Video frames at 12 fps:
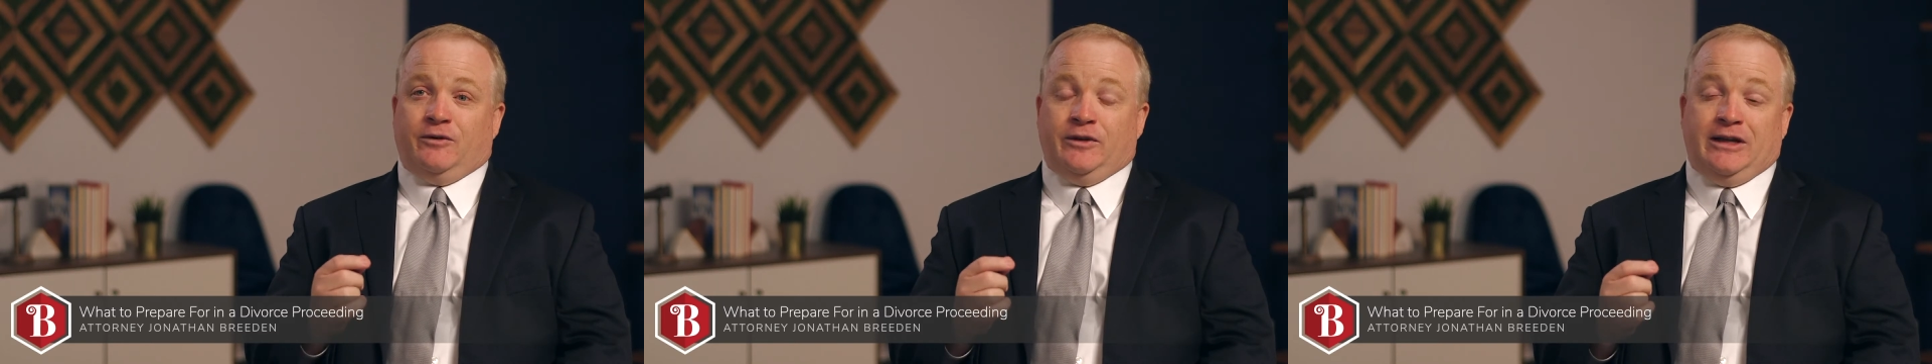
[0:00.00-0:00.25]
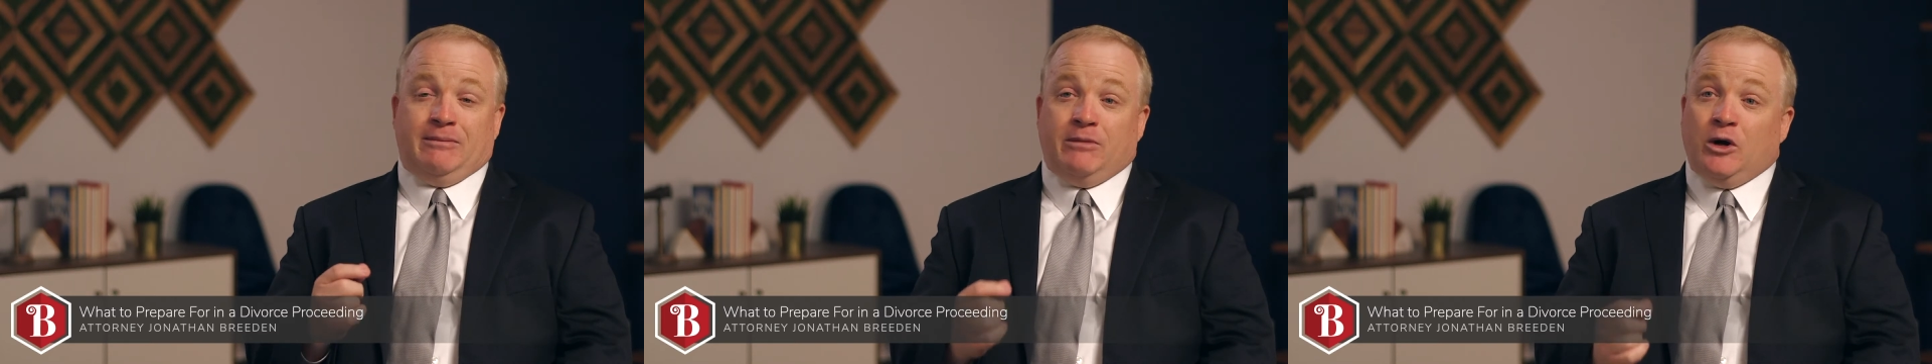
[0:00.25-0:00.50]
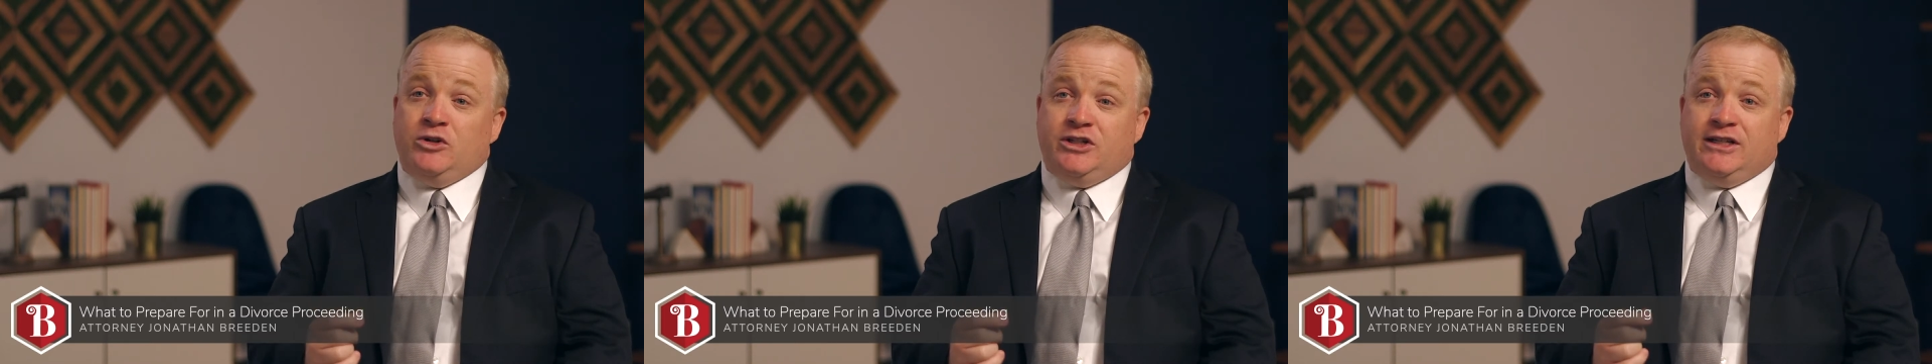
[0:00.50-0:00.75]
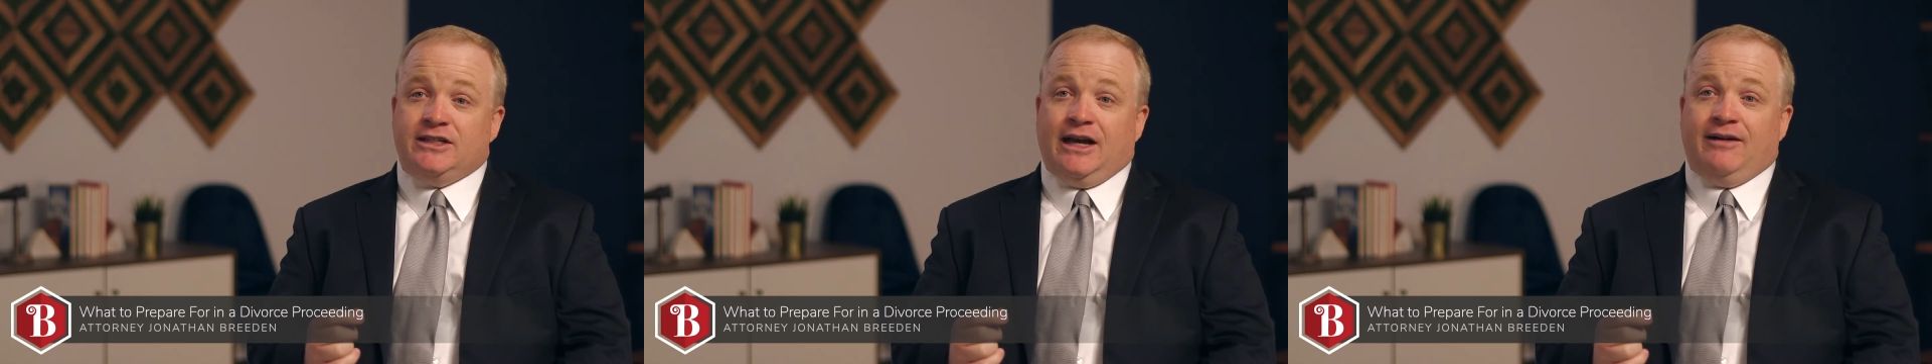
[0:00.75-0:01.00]
for the
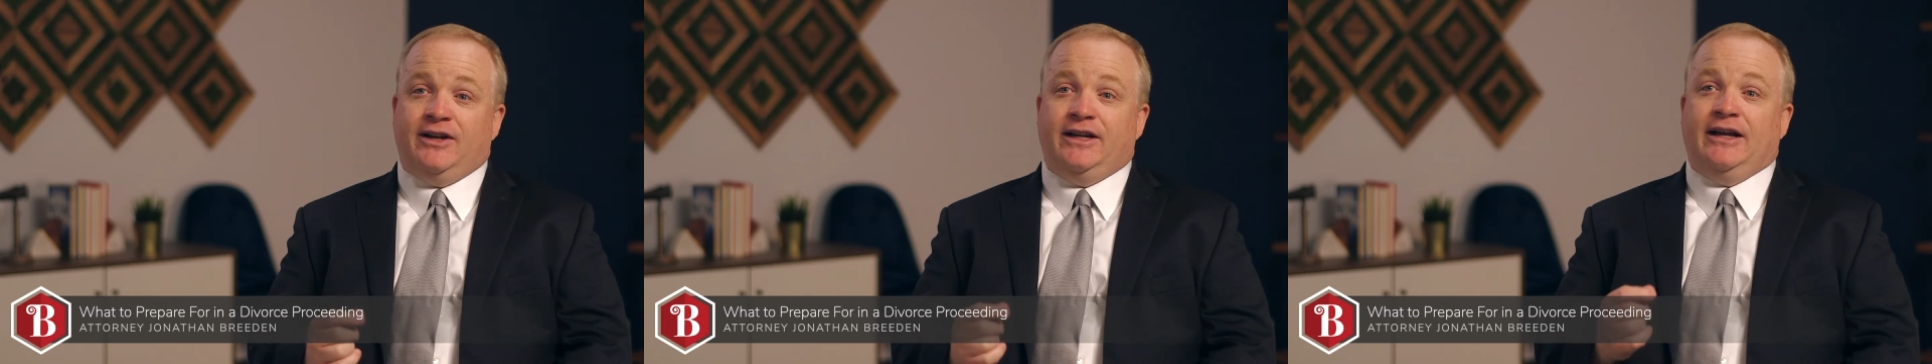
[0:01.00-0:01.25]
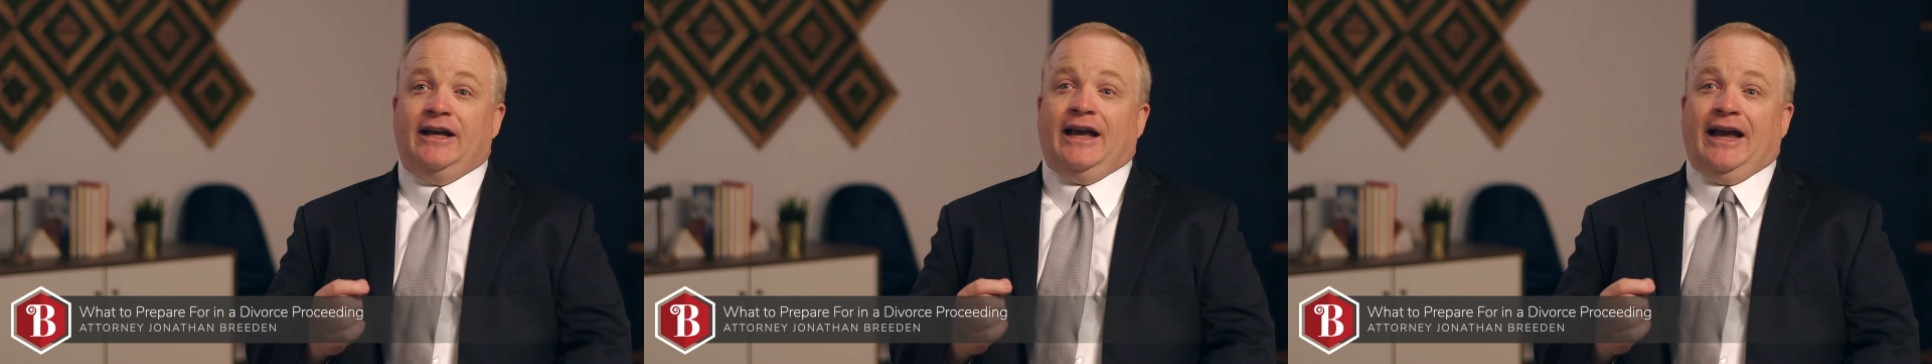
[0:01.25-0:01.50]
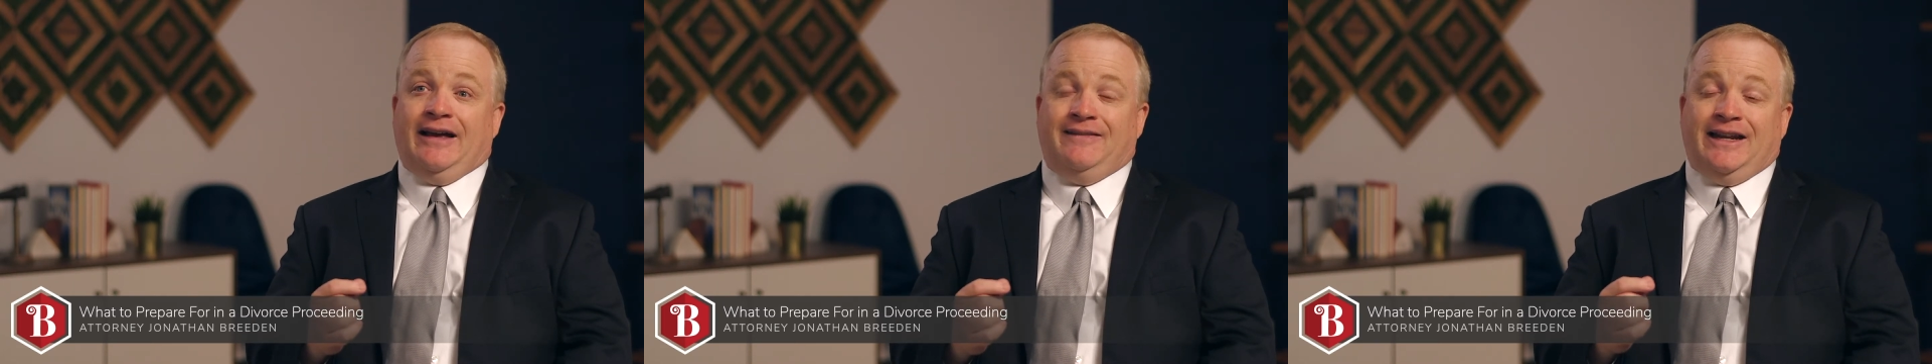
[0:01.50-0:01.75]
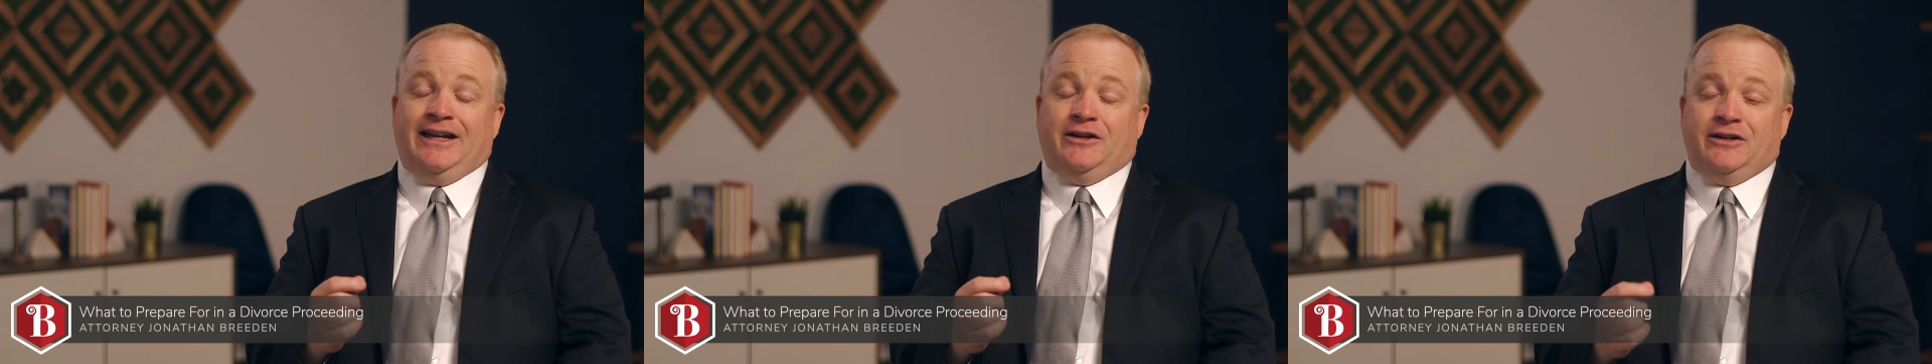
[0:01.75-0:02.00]
emotions of it, and
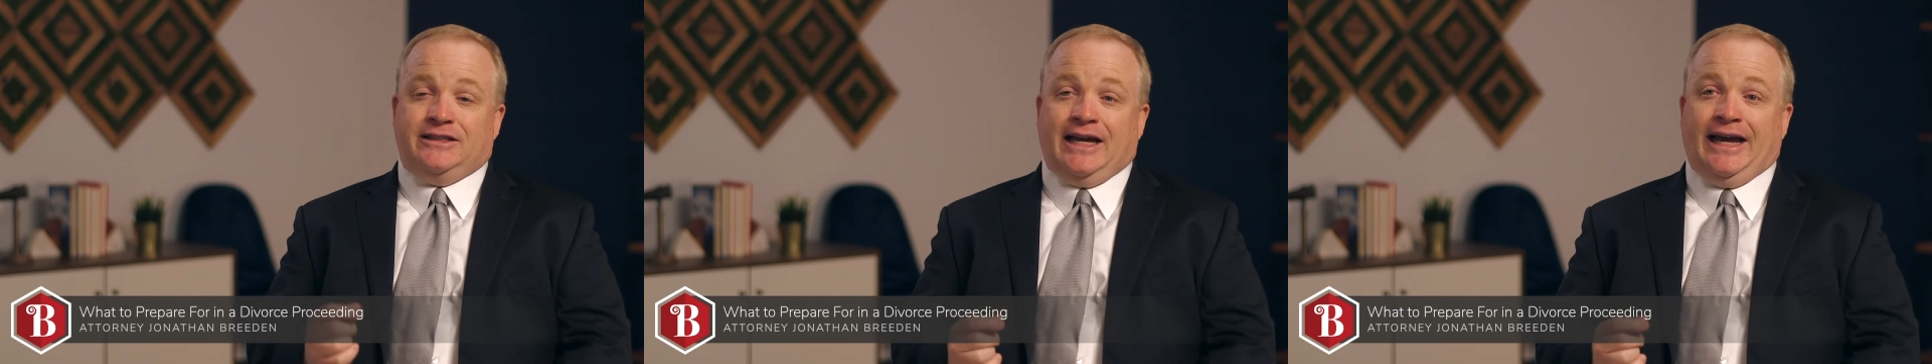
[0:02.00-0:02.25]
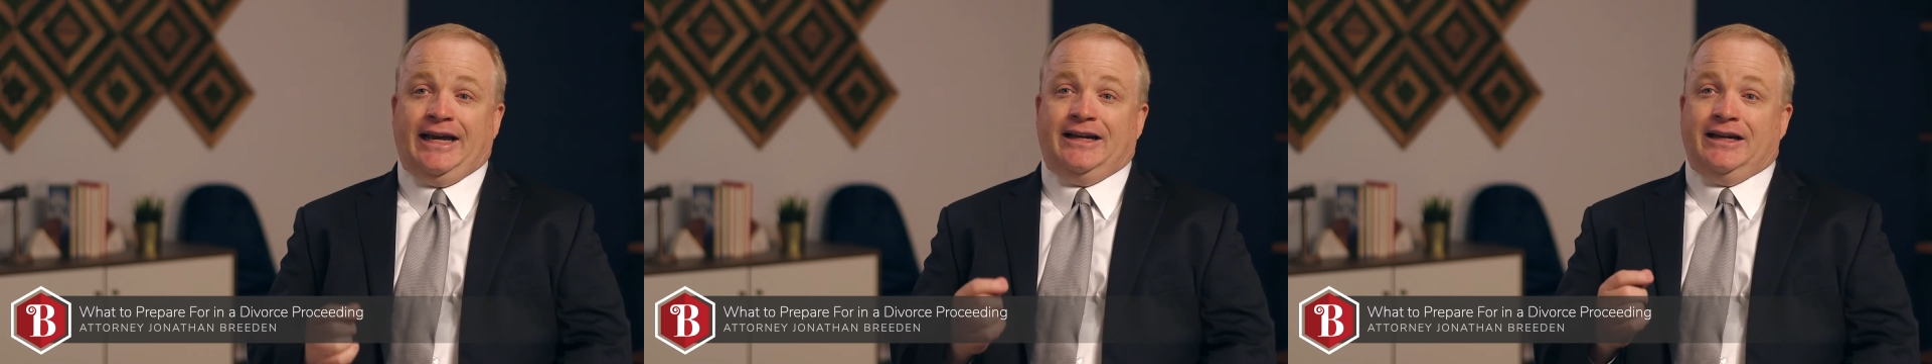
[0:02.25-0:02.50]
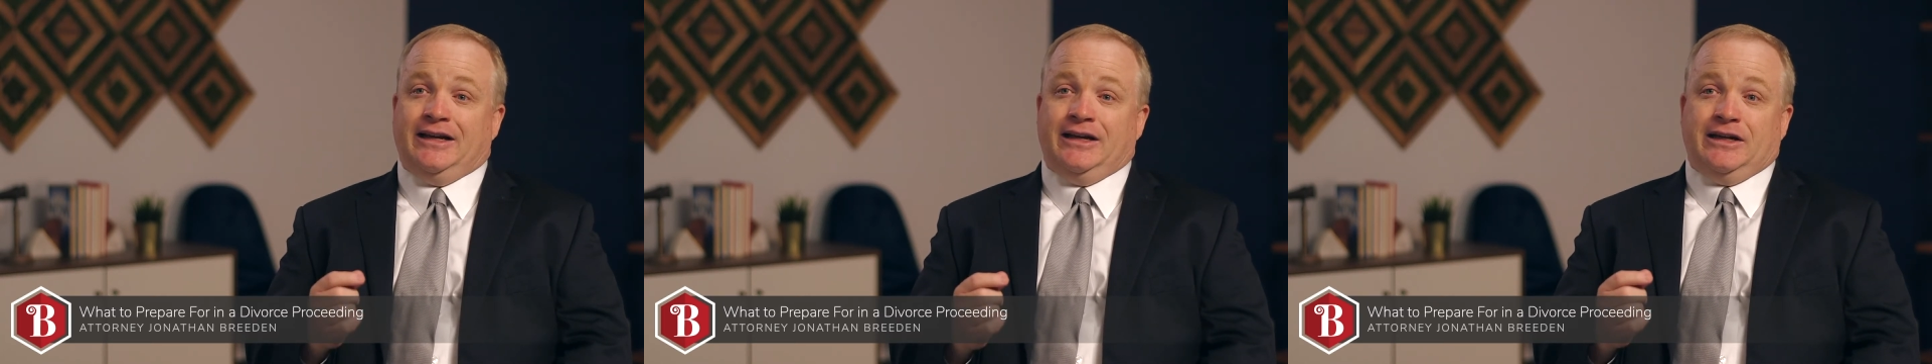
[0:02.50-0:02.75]
that it could take